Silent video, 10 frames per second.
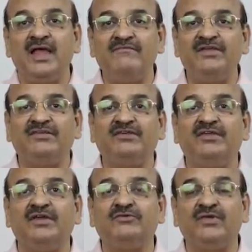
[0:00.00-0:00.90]
every
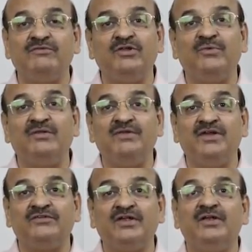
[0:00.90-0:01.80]
6 years or every 12
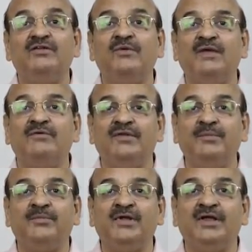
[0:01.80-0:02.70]
years to have a
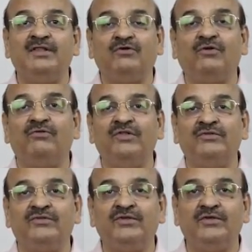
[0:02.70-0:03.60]
dip at the
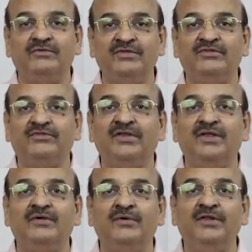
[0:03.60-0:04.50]
confluence of these
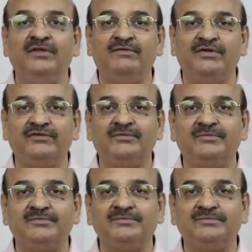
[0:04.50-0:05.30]
three holy rivers.